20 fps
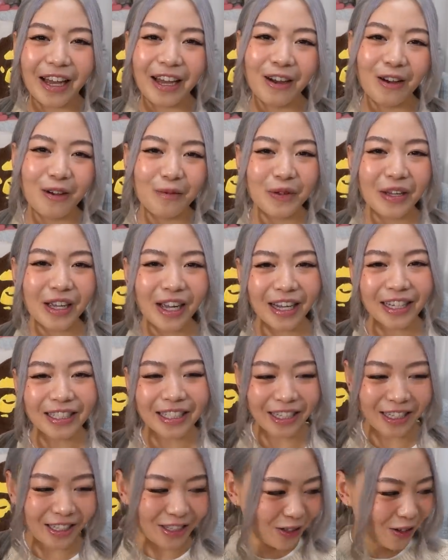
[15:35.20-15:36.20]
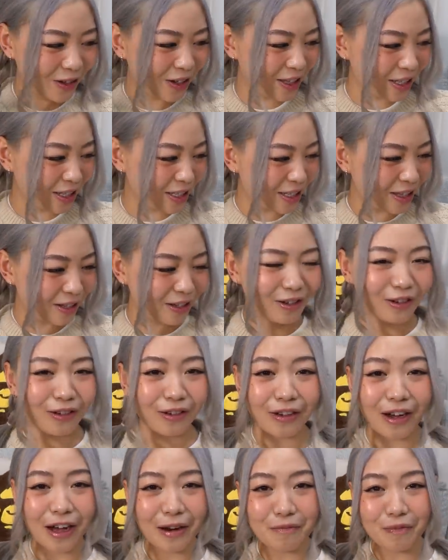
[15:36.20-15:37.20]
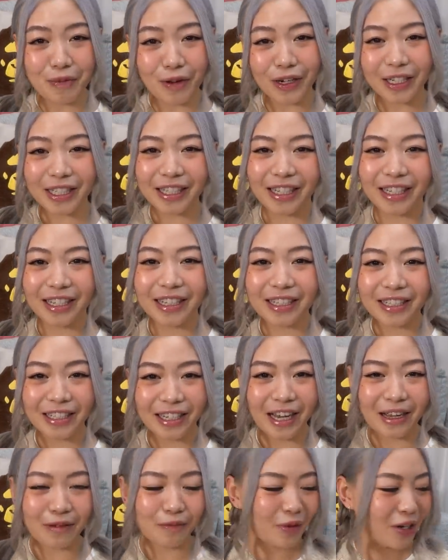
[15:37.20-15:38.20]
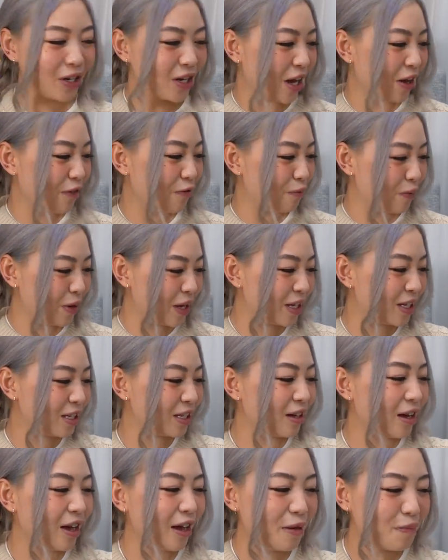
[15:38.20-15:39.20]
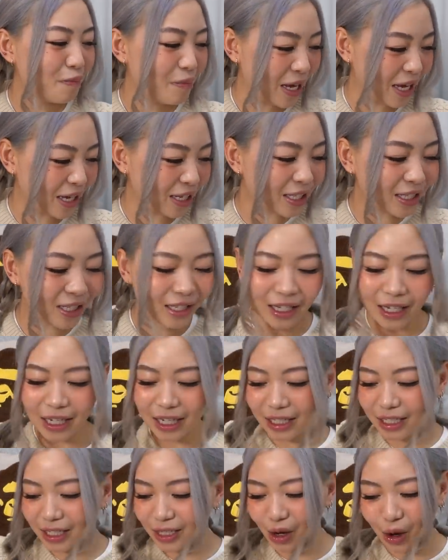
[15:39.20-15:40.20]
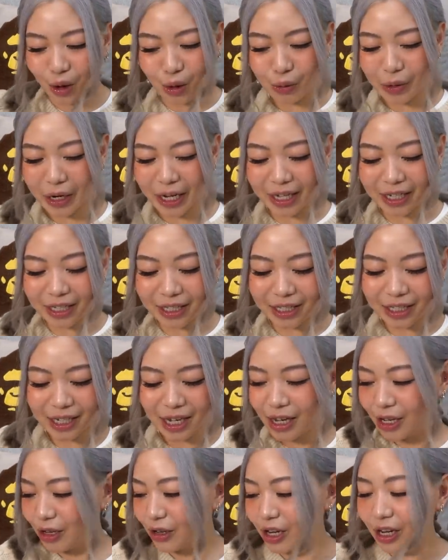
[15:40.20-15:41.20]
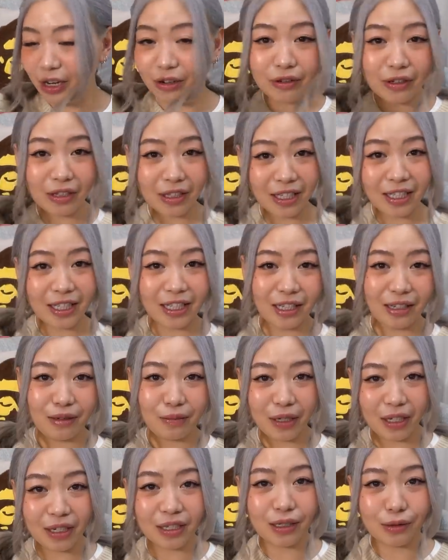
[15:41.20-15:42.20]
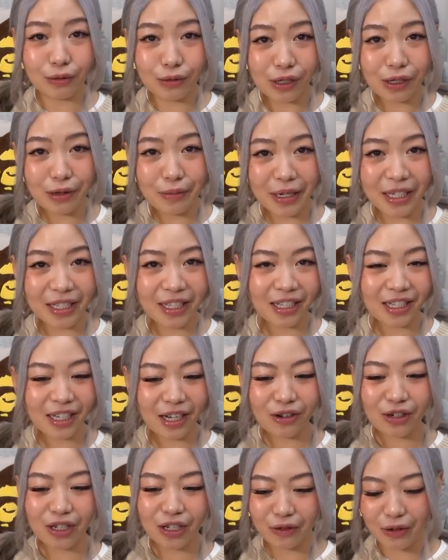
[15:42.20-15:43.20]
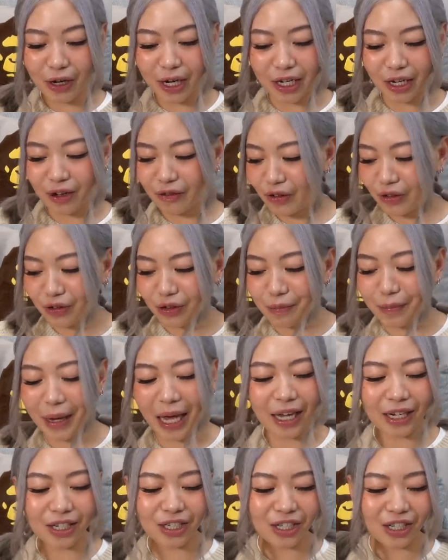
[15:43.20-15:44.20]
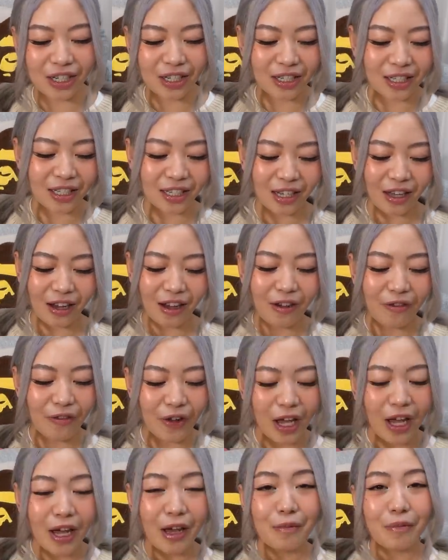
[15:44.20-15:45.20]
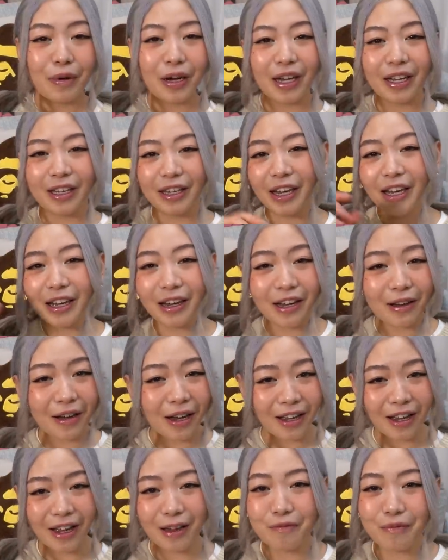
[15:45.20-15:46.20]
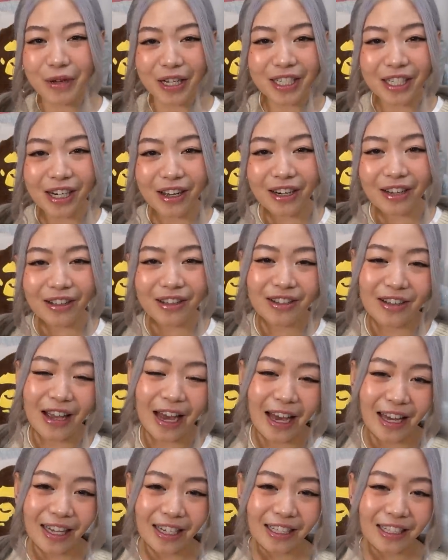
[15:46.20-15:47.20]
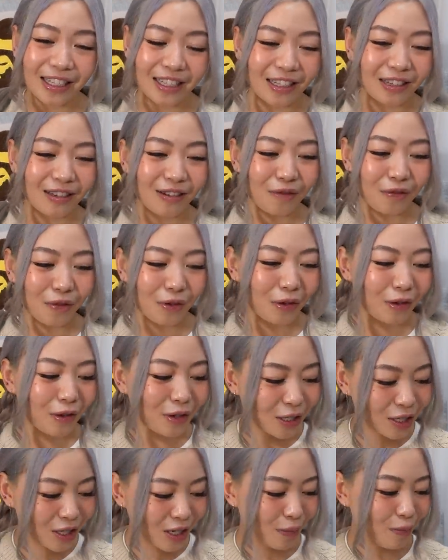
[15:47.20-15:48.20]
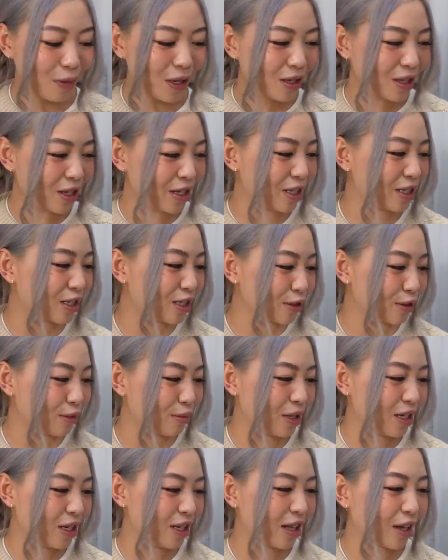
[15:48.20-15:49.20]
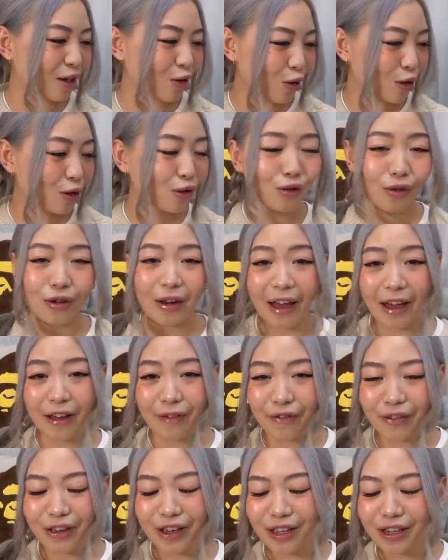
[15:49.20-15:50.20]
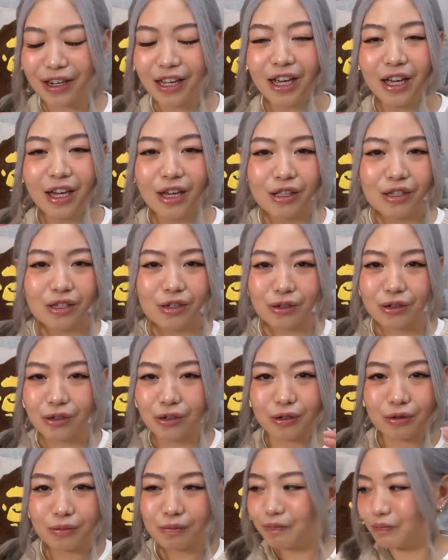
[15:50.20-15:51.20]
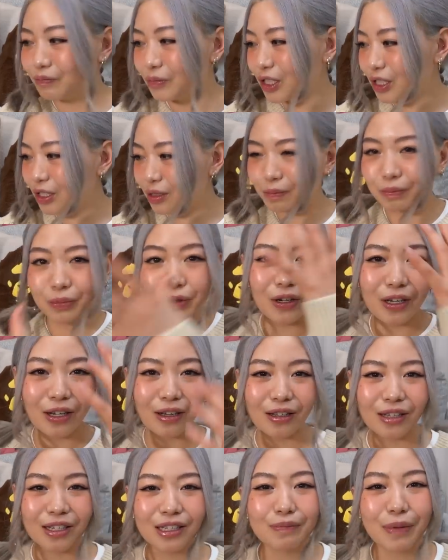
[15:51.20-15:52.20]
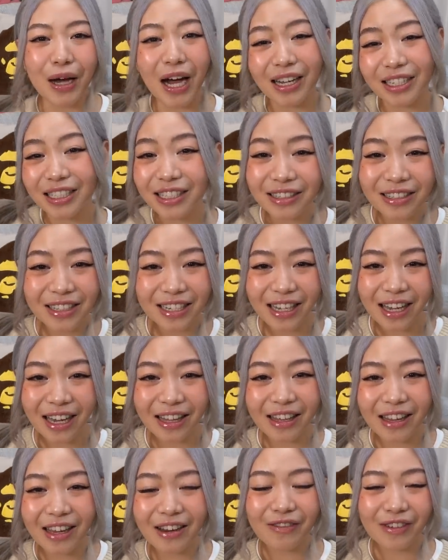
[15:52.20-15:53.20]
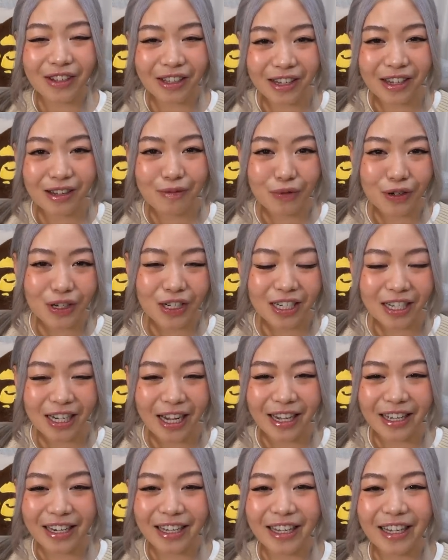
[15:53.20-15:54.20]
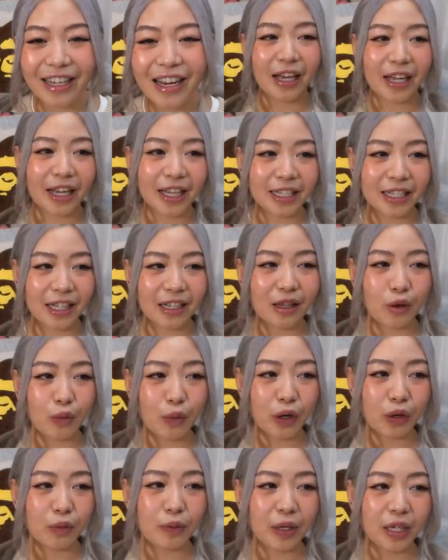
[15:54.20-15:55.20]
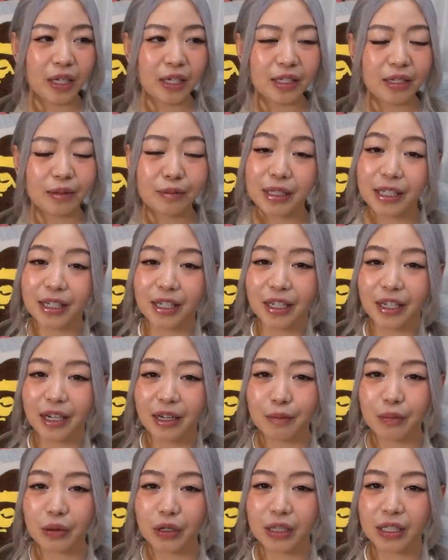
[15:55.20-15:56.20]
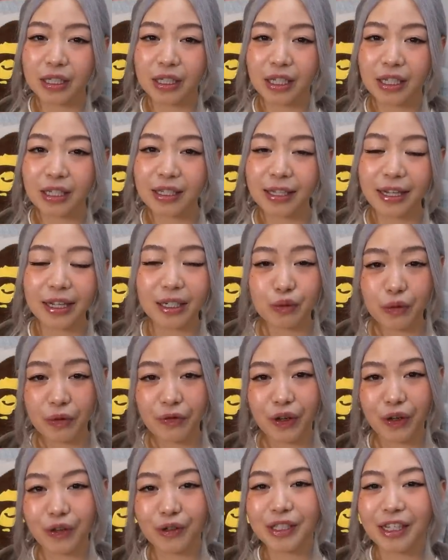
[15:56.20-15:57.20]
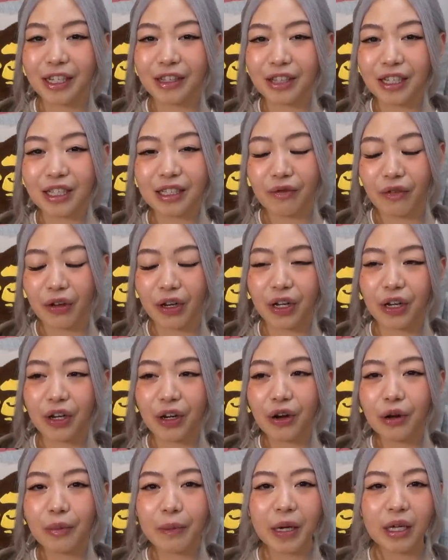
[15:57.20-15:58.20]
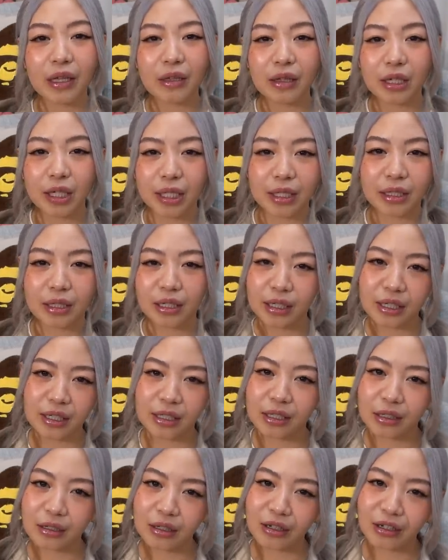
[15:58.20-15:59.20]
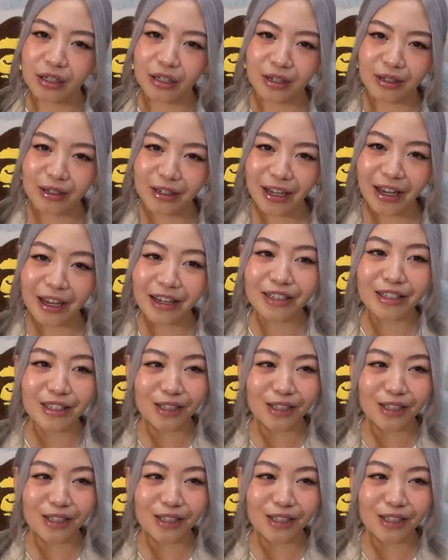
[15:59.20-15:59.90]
I hope you guys enjoyed this little unboxing segment. I've made a mess as always. You can't really see, but it's really messy down here right now for all the packaging and stuff. But yeah, again, big shout out to Anson for shipping these to me, like going through the effort to just putting this parcel together. I really appreciate it. Like I said, there will be some sneaker unboxing slash reviews in this video, but the sneakers are not here yet,